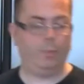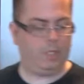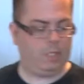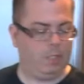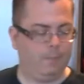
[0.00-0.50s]
will
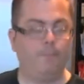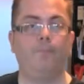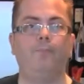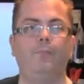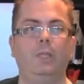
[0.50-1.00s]
be in
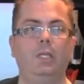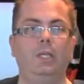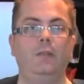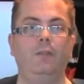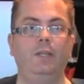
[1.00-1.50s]

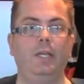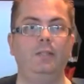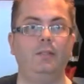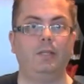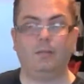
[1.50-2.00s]
the
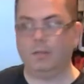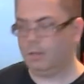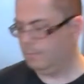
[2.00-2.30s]
taste testing.